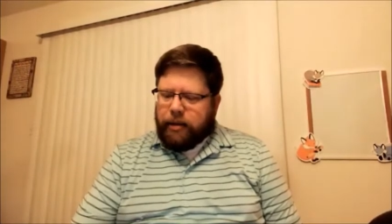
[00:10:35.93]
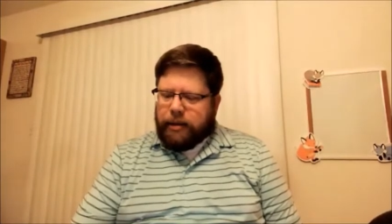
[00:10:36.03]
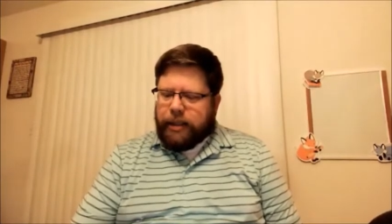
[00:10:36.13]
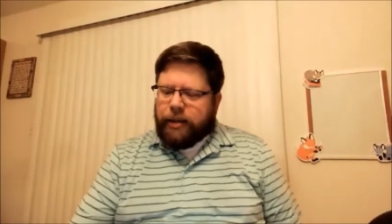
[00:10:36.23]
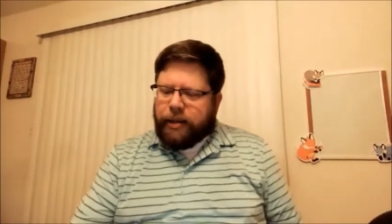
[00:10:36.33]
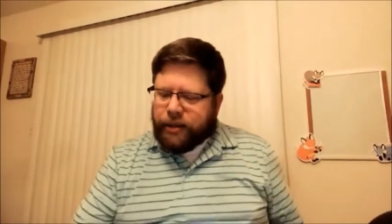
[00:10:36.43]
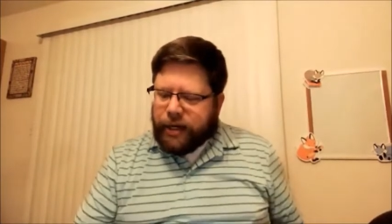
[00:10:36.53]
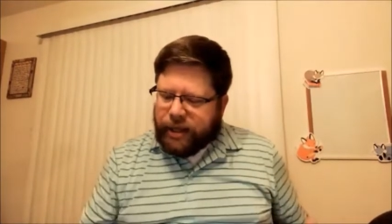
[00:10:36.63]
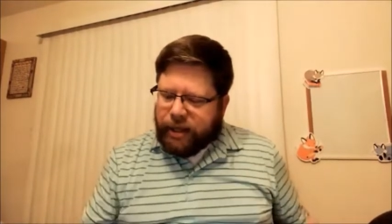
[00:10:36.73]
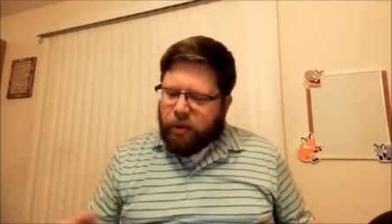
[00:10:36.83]
See that there's
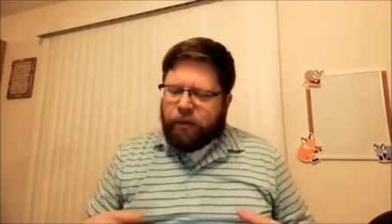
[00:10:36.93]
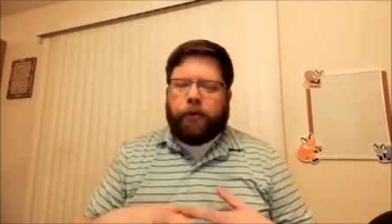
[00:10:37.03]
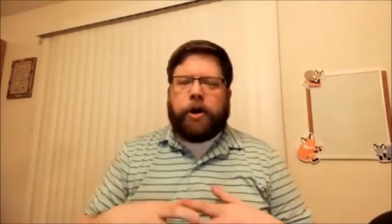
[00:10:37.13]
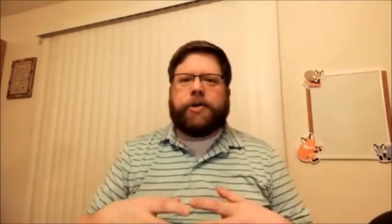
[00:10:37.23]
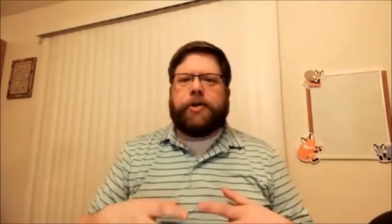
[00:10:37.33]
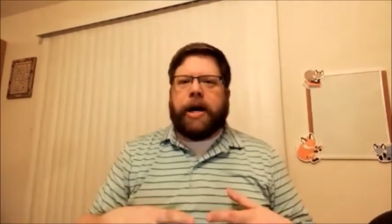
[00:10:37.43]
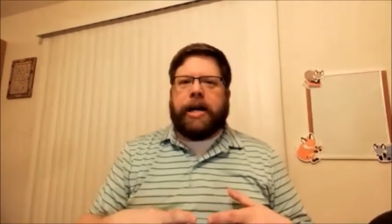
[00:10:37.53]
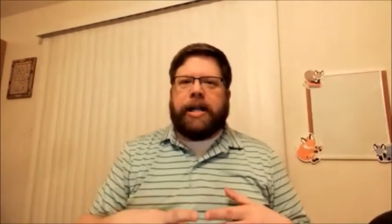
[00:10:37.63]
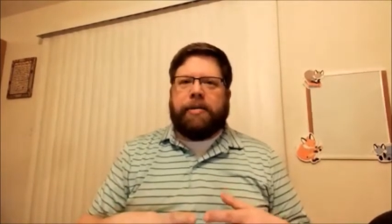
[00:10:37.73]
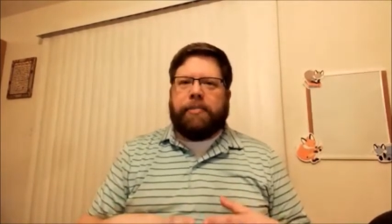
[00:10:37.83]
nothing more
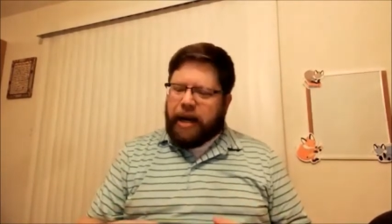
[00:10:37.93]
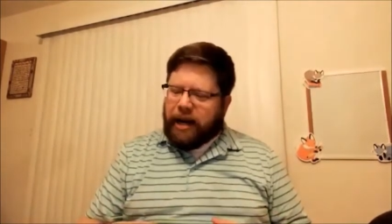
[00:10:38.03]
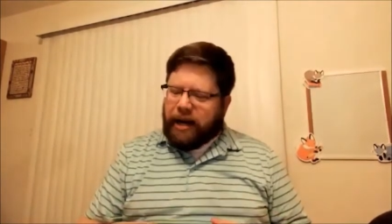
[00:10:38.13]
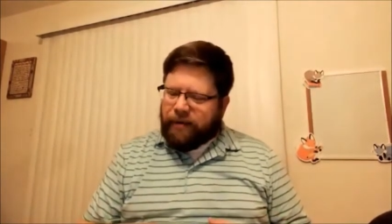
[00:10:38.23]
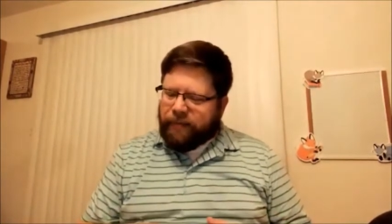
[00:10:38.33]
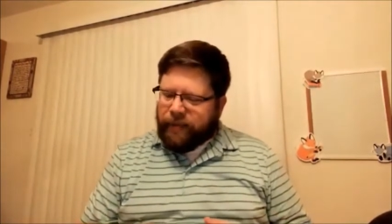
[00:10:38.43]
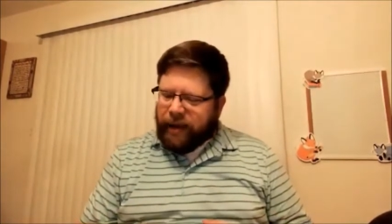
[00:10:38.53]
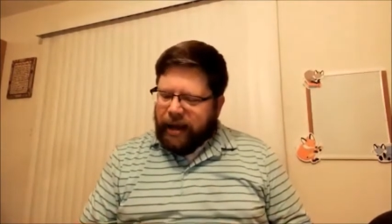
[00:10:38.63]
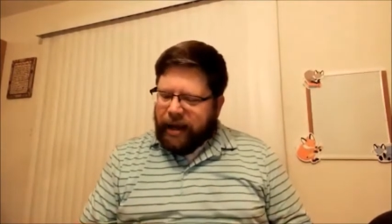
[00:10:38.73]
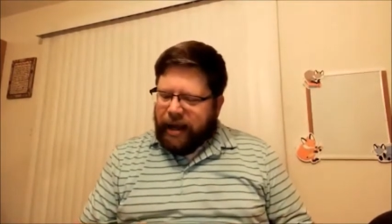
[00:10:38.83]
frustrating than being
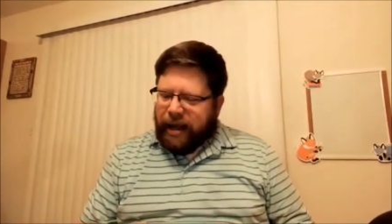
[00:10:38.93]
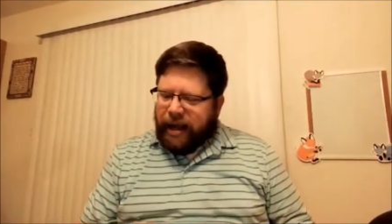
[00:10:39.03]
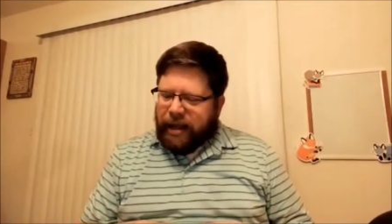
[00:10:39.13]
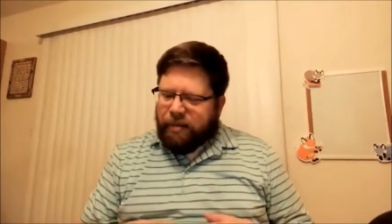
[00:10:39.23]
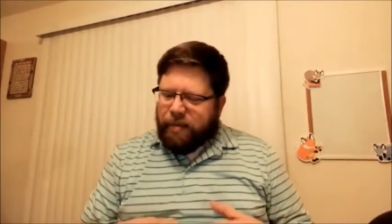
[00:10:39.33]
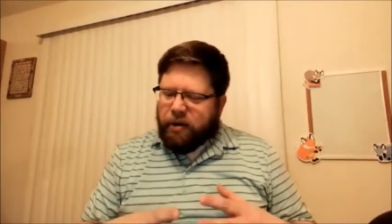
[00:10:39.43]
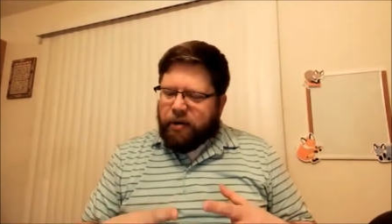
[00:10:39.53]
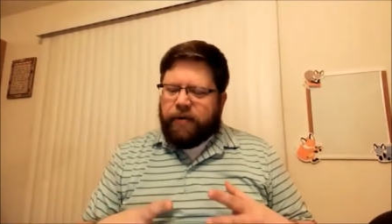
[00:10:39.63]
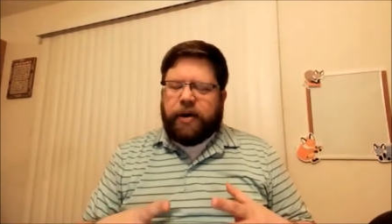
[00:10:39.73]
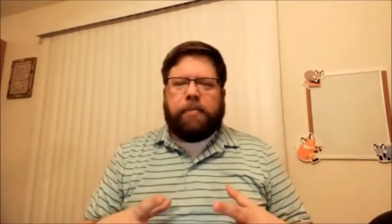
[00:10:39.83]
in the
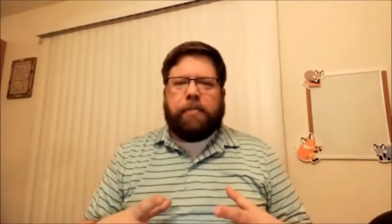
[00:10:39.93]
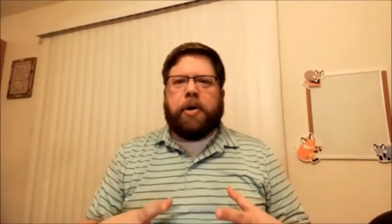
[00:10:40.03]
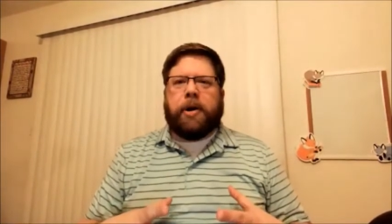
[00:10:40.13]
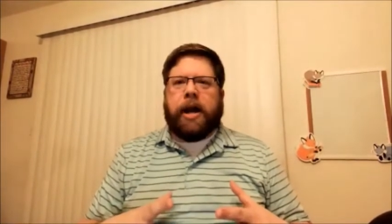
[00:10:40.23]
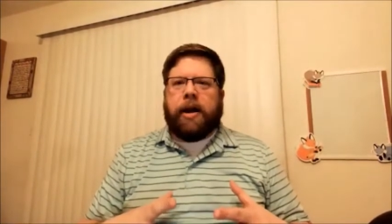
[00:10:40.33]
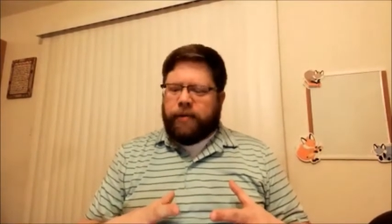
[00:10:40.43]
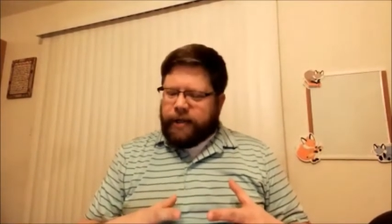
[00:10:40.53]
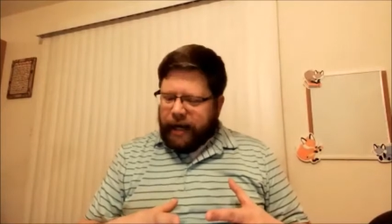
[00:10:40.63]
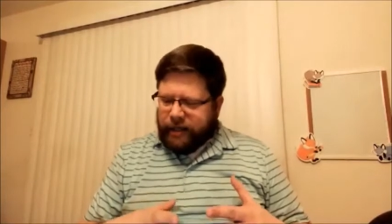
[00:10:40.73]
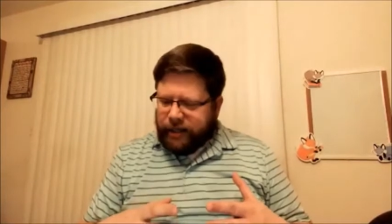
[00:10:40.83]
middle of an important
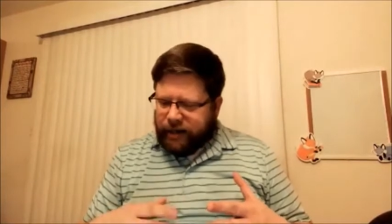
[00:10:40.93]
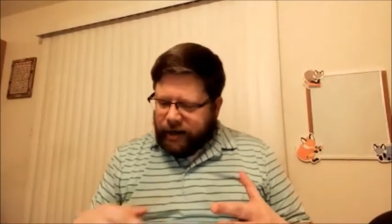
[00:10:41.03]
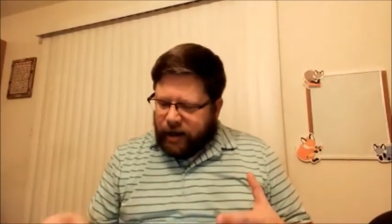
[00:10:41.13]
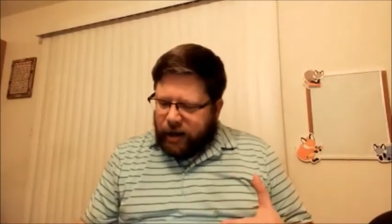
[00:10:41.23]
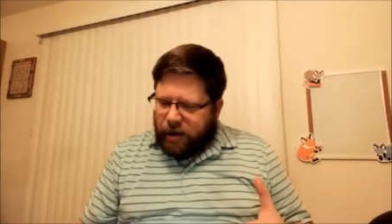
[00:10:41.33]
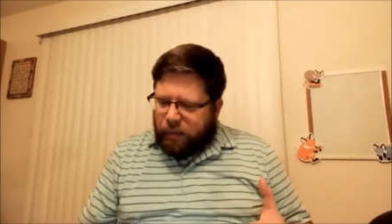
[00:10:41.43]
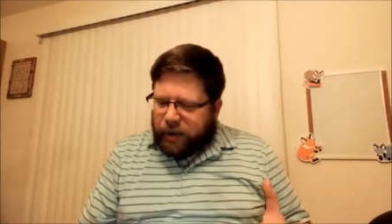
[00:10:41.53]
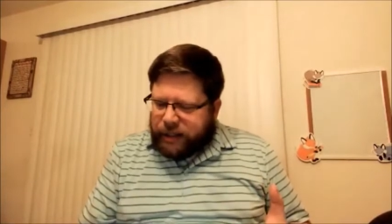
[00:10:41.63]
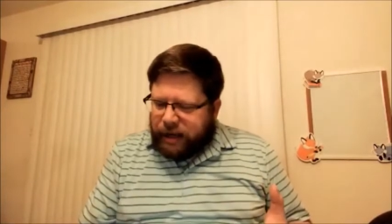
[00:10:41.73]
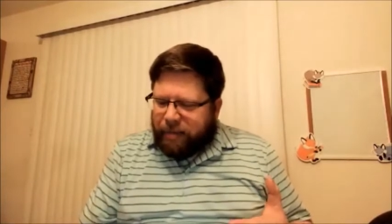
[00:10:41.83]
conversation
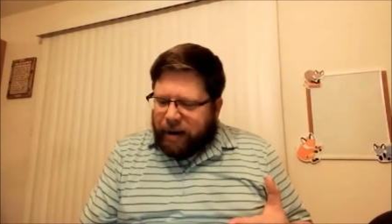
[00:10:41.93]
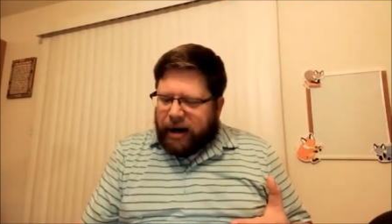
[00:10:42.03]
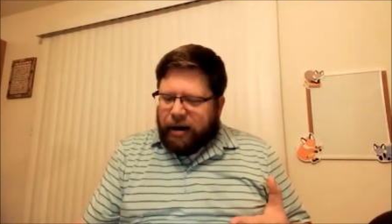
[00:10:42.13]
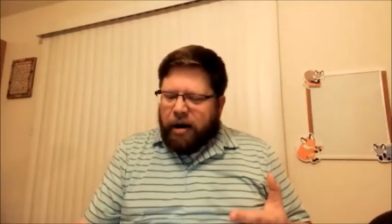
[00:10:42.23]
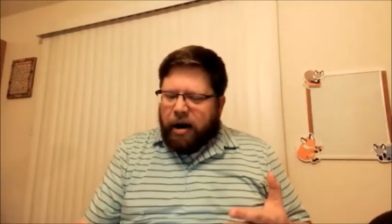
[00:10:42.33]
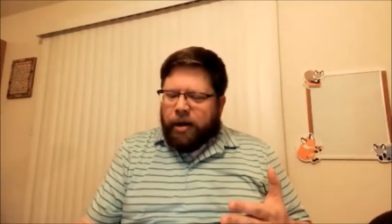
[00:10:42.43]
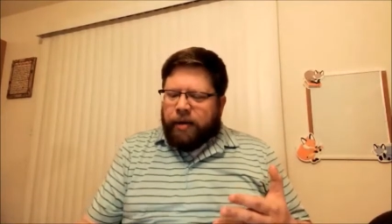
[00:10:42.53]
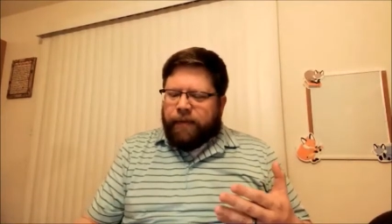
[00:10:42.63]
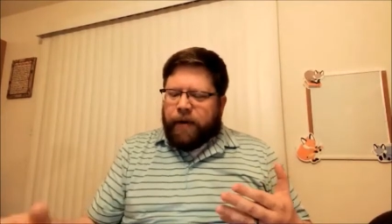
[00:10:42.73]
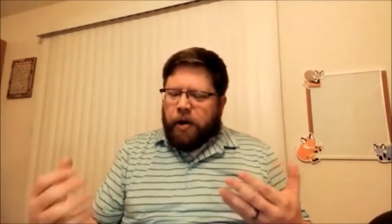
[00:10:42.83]
with somebody on
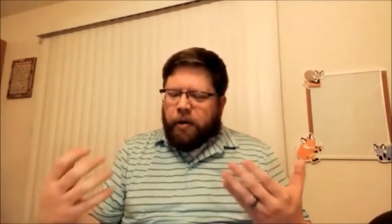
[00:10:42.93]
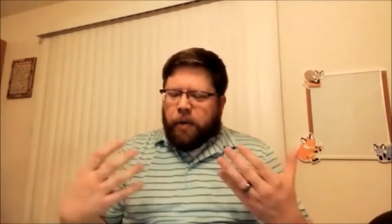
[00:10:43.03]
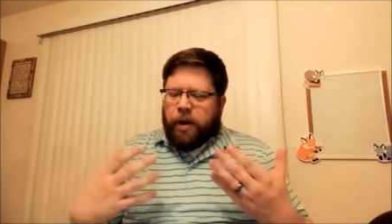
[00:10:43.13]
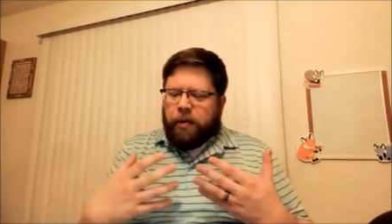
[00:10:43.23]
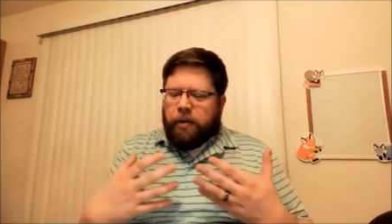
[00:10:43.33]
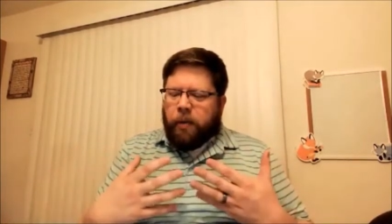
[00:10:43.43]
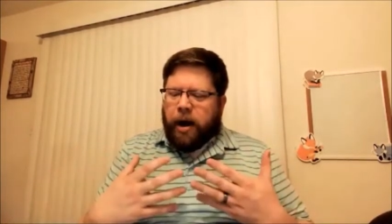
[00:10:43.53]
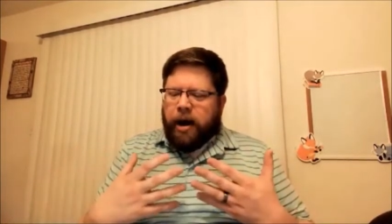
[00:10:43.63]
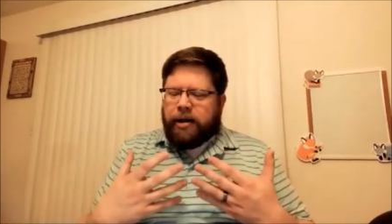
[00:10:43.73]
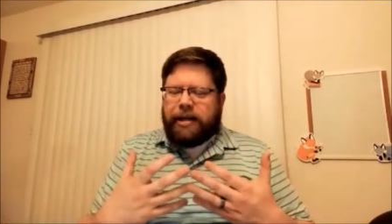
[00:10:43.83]
the phone when
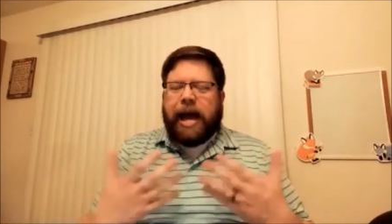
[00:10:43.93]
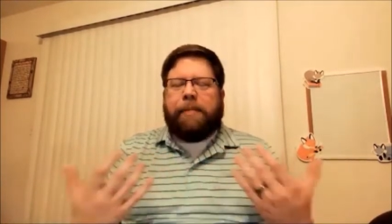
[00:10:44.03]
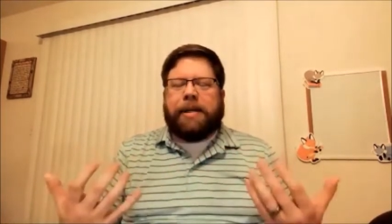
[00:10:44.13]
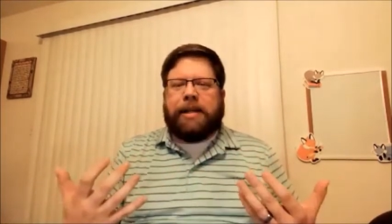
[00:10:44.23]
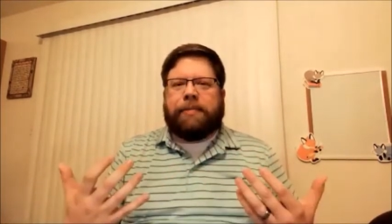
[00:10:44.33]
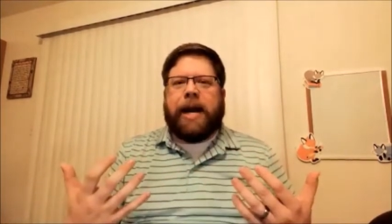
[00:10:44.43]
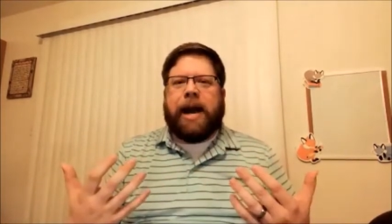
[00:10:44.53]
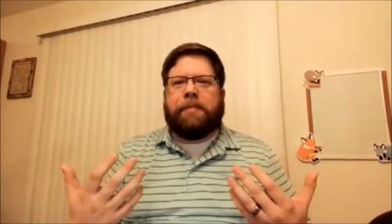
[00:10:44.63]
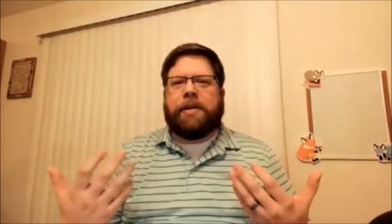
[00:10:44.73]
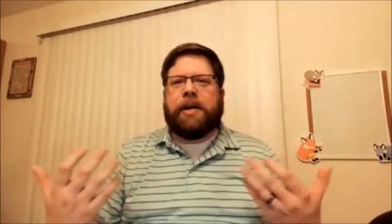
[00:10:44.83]
what happens
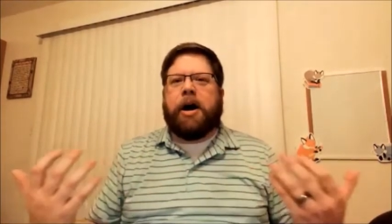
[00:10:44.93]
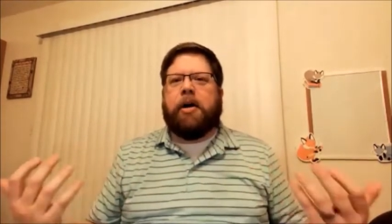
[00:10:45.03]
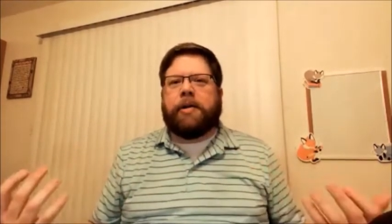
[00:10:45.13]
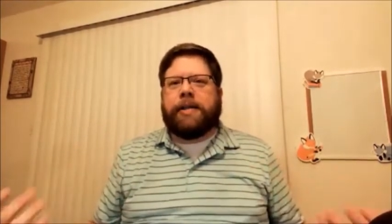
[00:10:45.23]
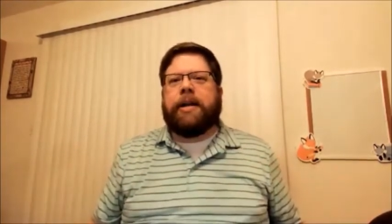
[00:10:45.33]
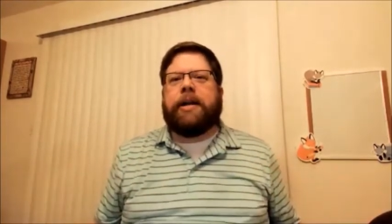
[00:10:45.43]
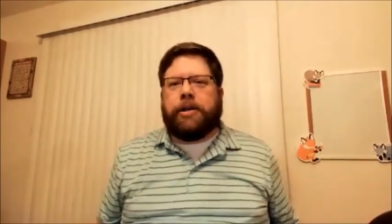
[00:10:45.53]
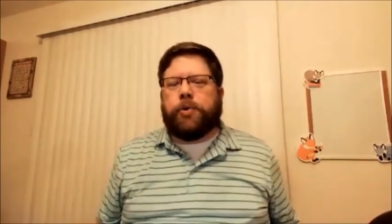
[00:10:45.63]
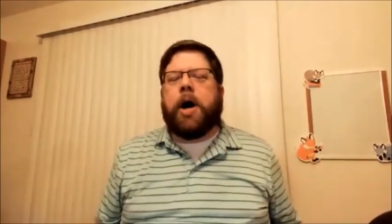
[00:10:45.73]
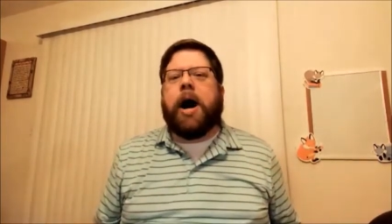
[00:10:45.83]
sometimes the call suddenly
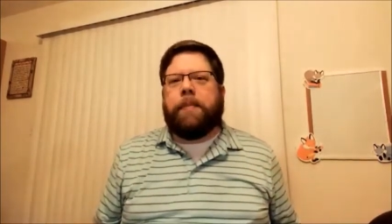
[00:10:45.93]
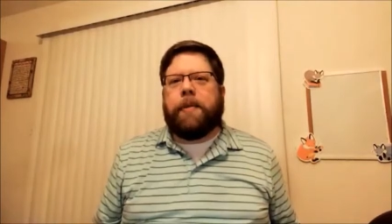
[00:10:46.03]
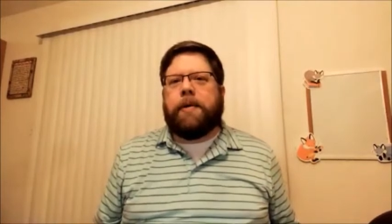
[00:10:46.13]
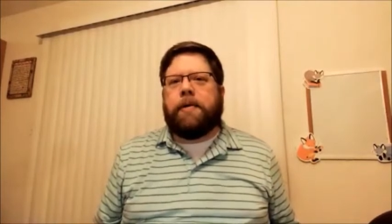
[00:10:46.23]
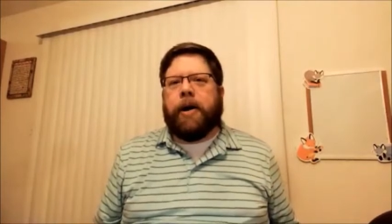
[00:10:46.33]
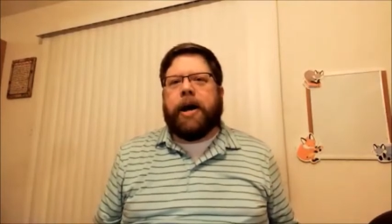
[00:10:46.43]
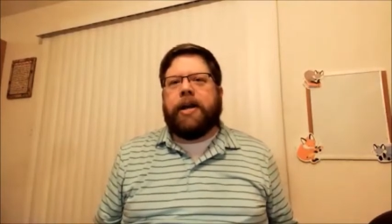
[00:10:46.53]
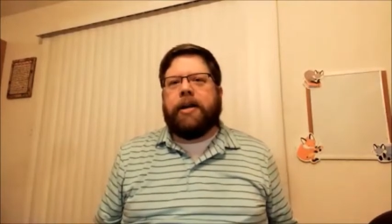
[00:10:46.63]
dropped, right?